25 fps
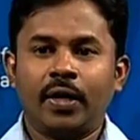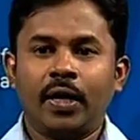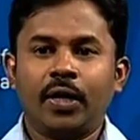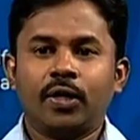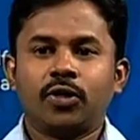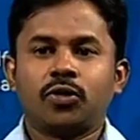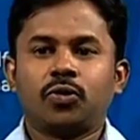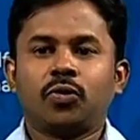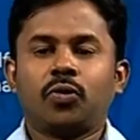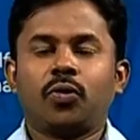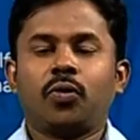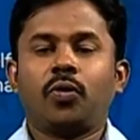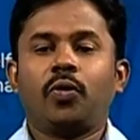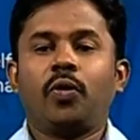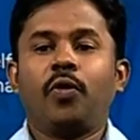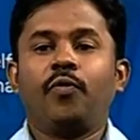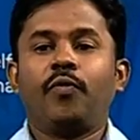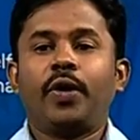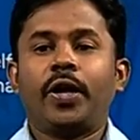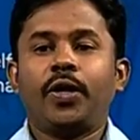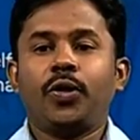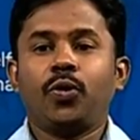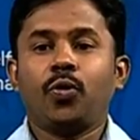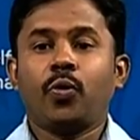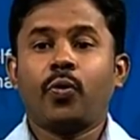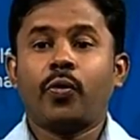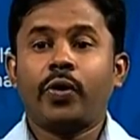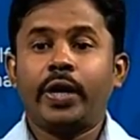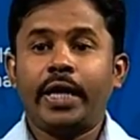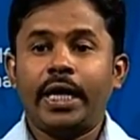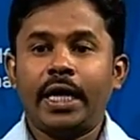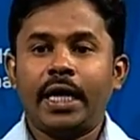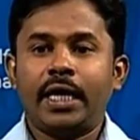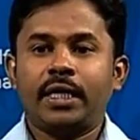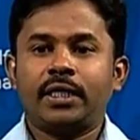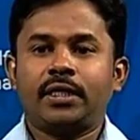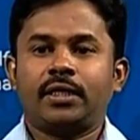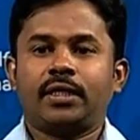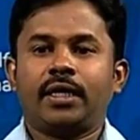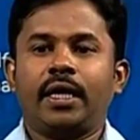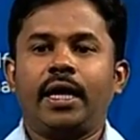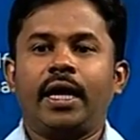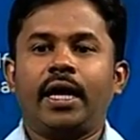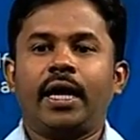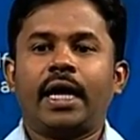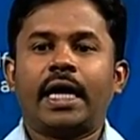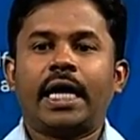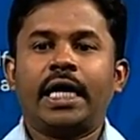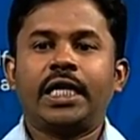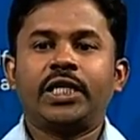So, when you create
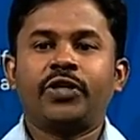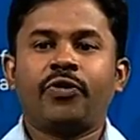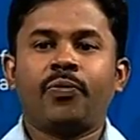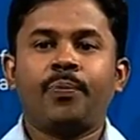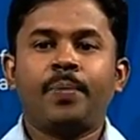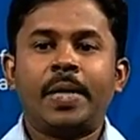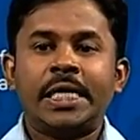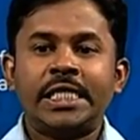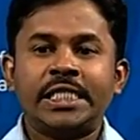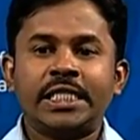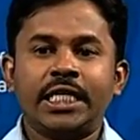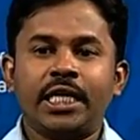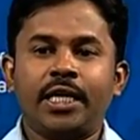a kind of mental